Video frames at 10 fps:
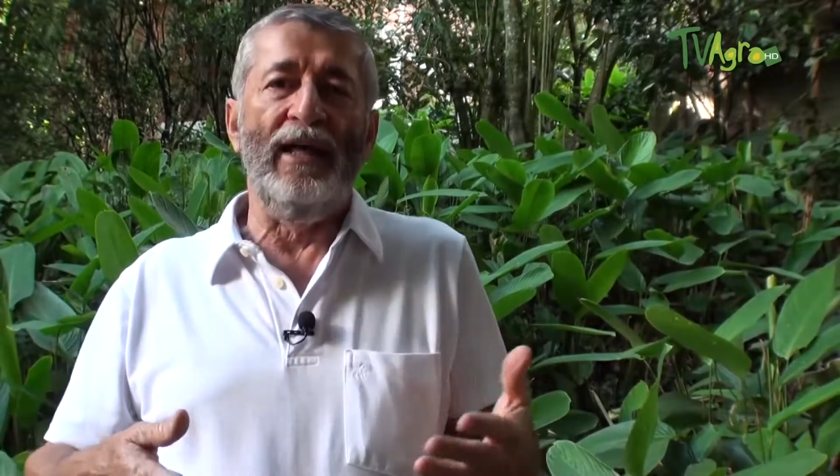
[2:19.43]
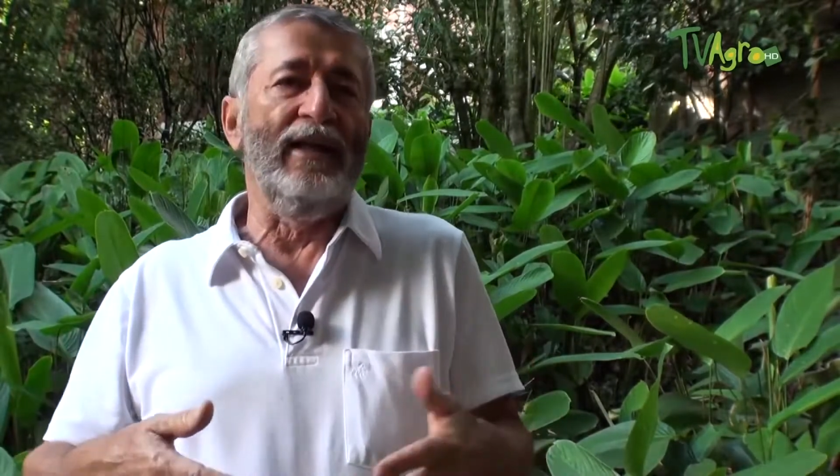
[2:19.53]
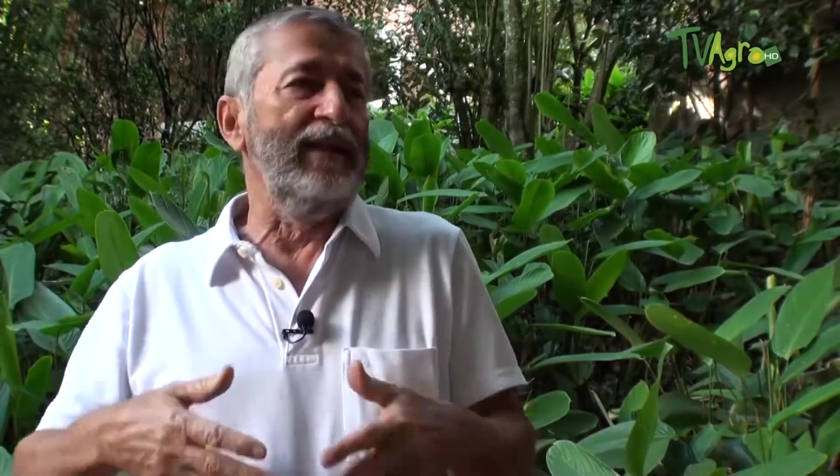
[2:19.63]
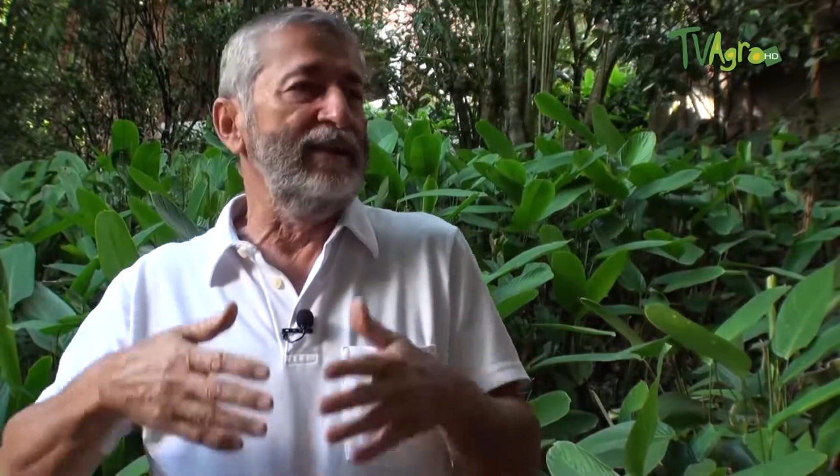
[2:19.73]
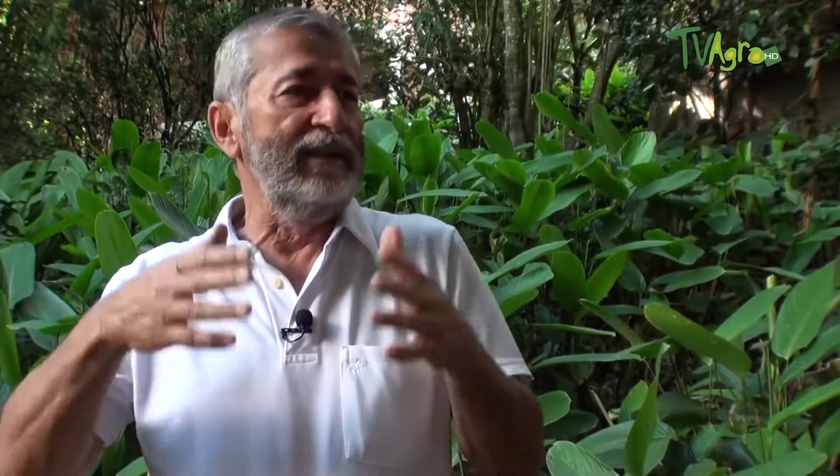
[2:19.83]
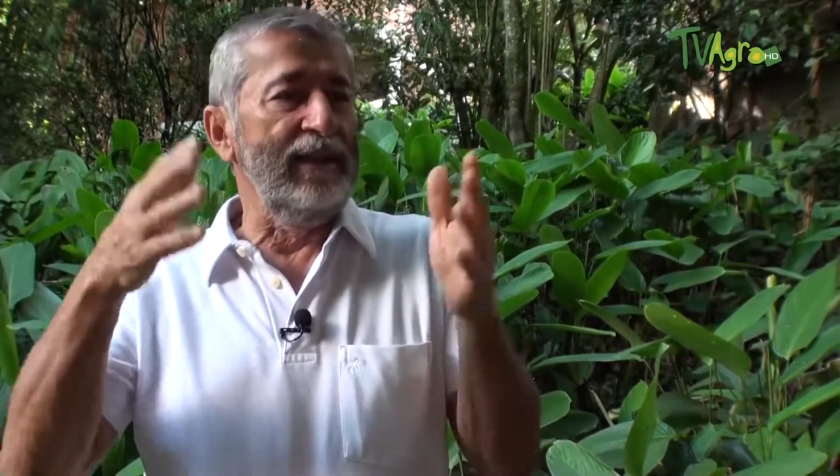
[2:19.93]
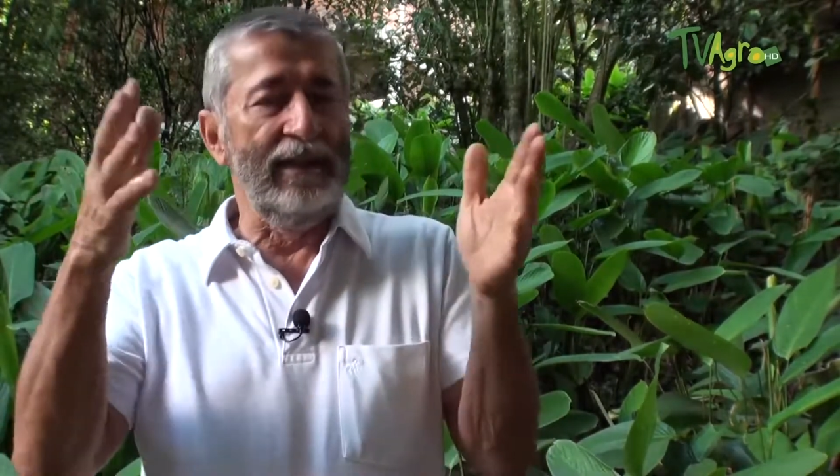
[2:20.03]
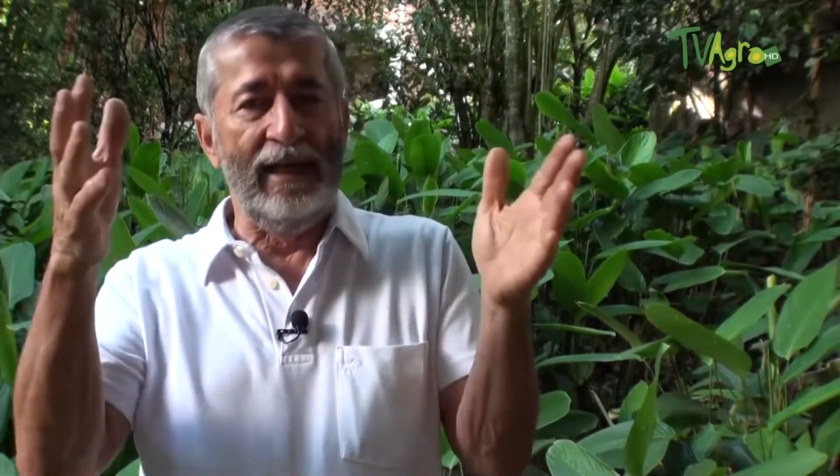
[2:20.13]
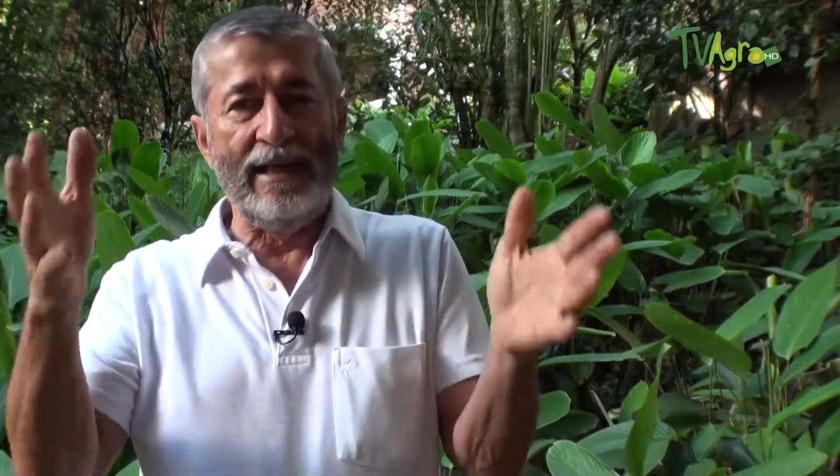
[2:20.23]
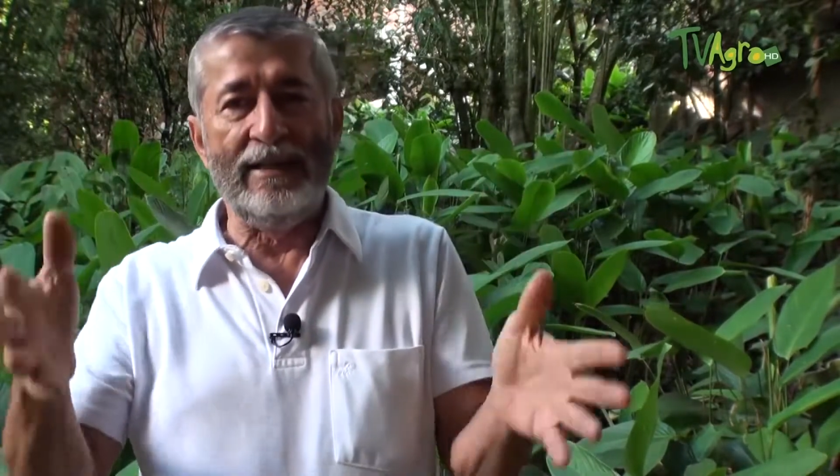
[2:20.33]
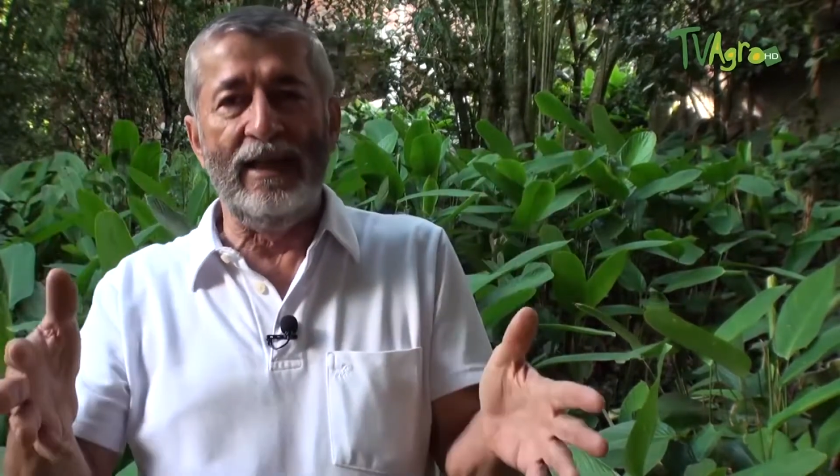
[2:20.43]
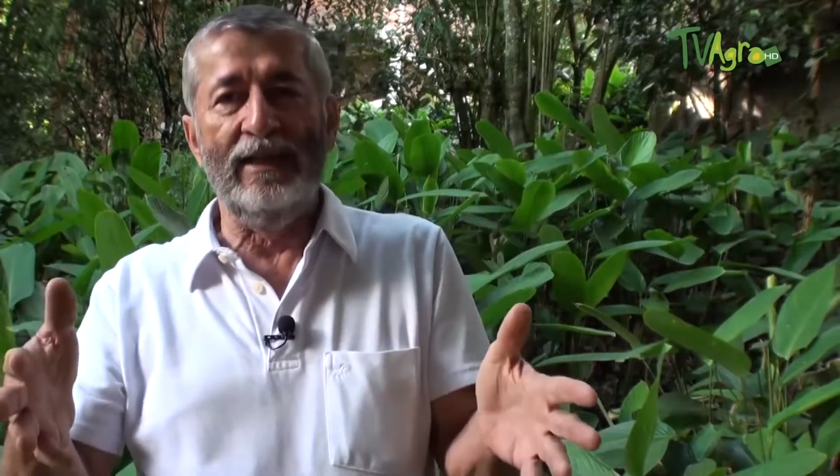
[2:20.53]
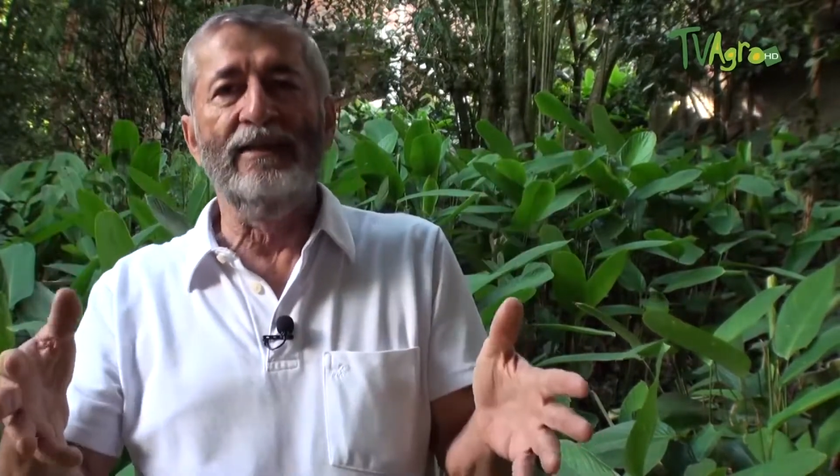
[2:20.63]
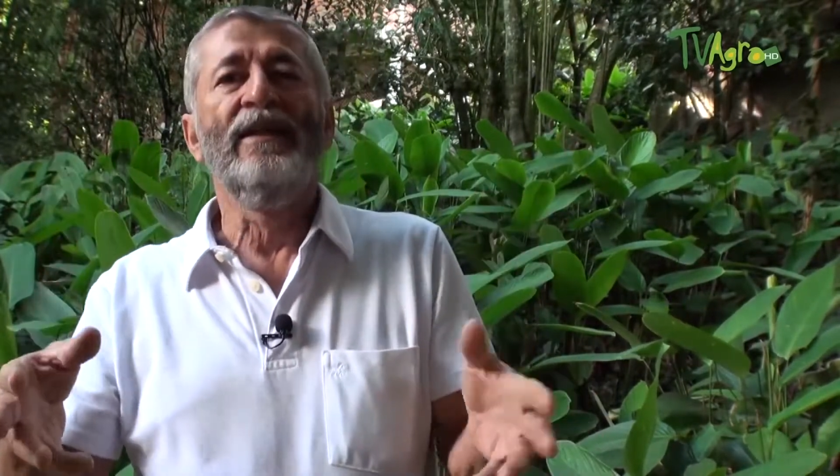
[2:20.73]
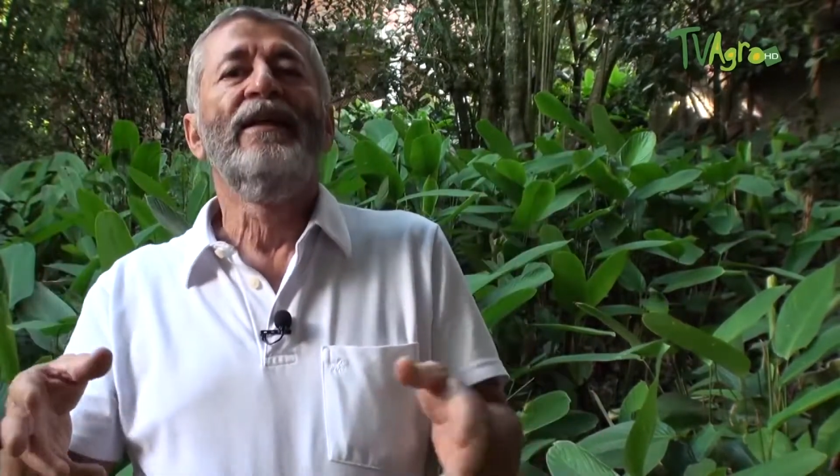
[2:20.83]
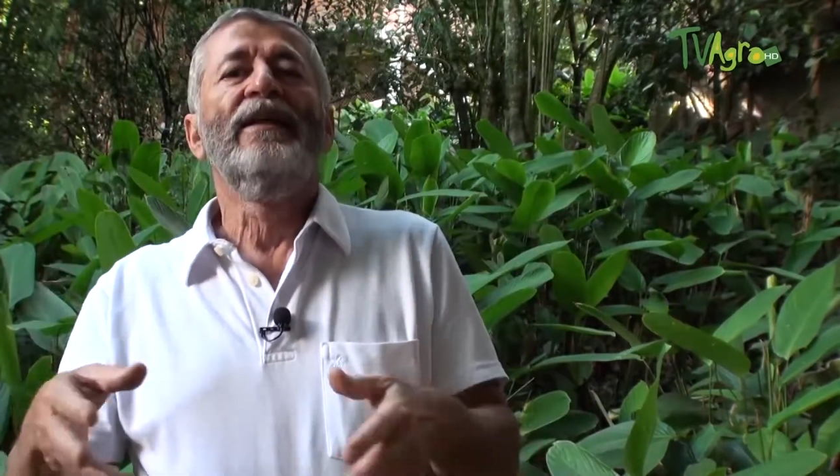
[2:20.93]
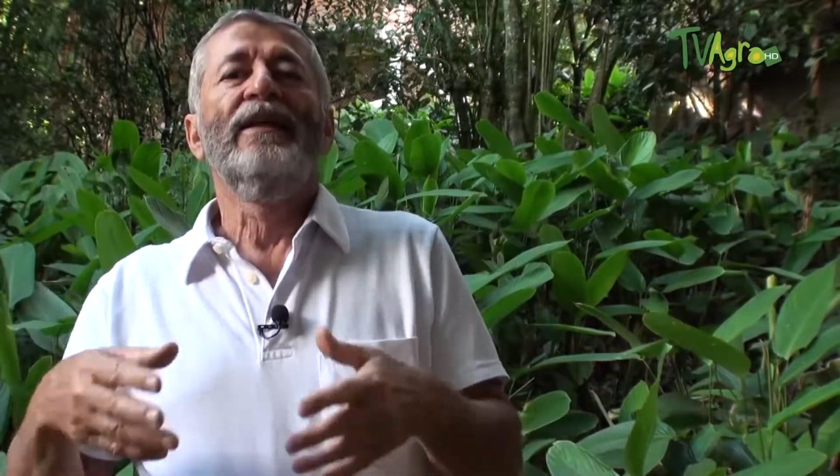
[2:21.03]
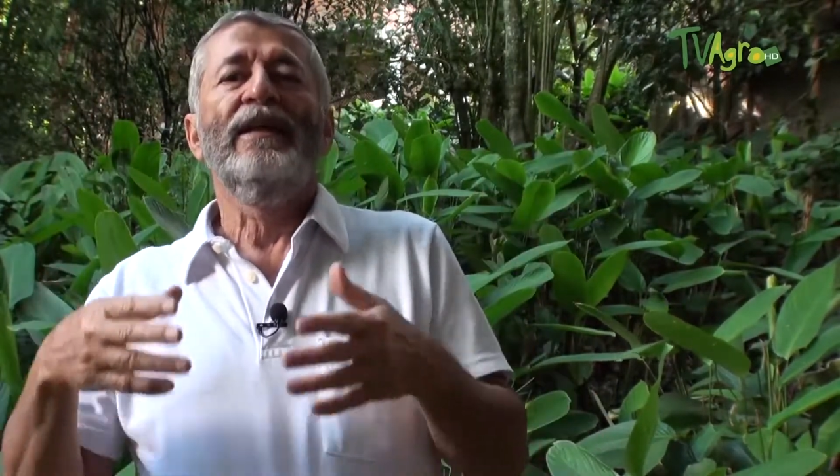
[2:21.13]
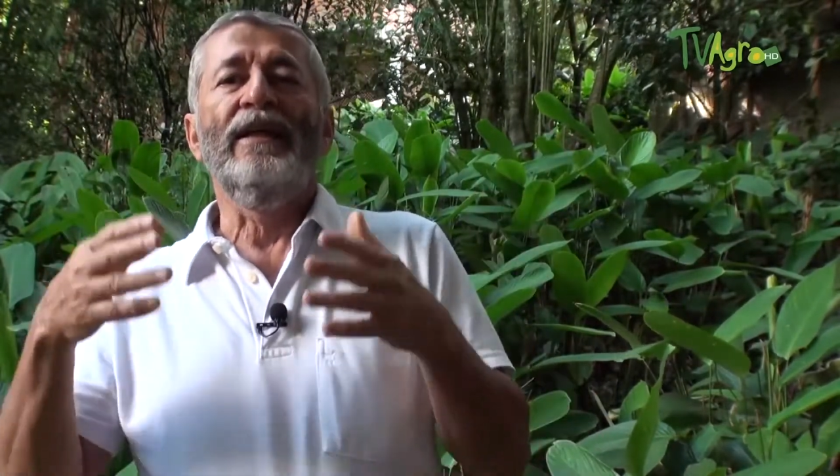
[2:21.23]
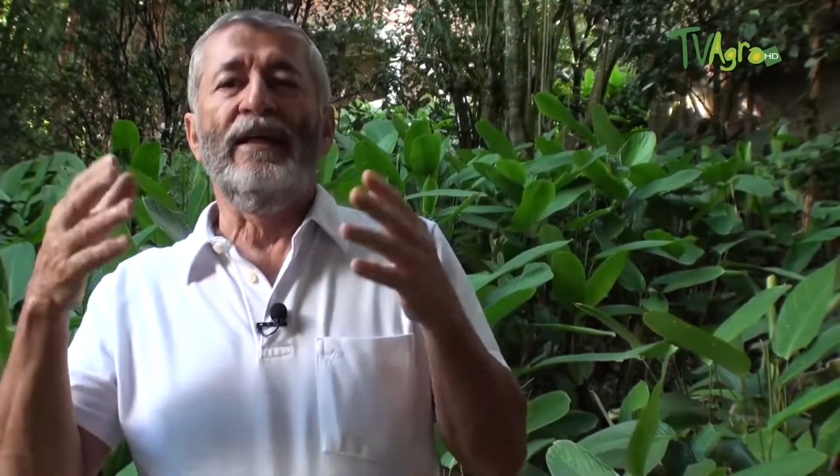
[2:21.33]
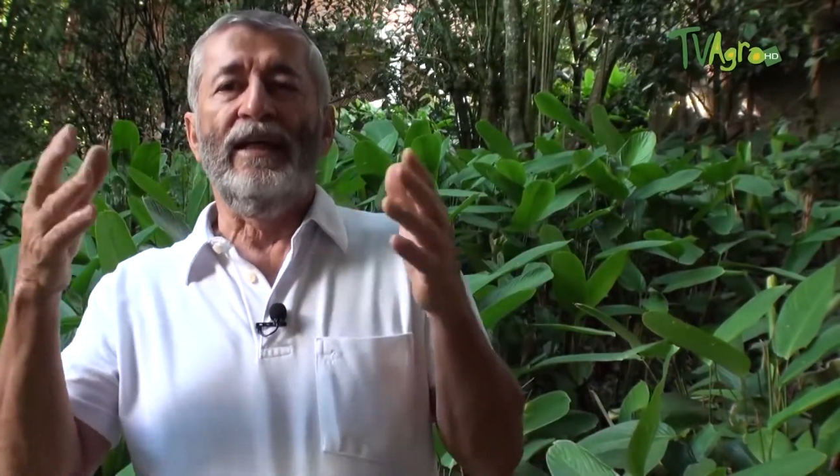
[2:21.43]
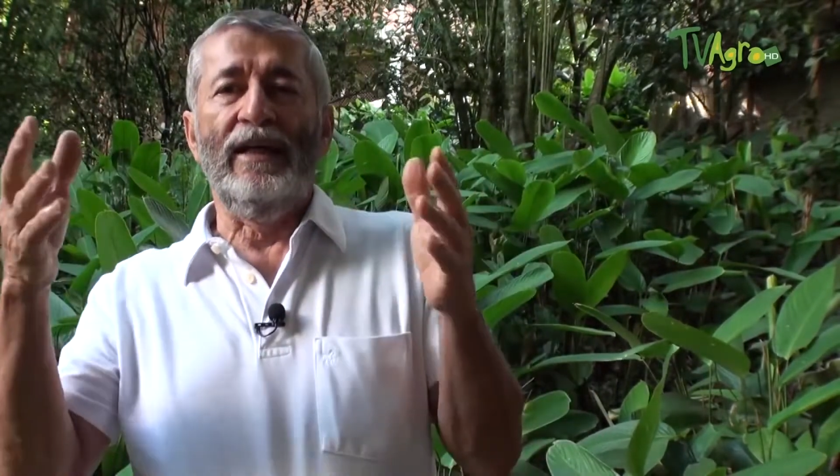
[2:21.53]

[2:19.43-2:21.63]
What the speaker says: and that are ready to be used for wrapping.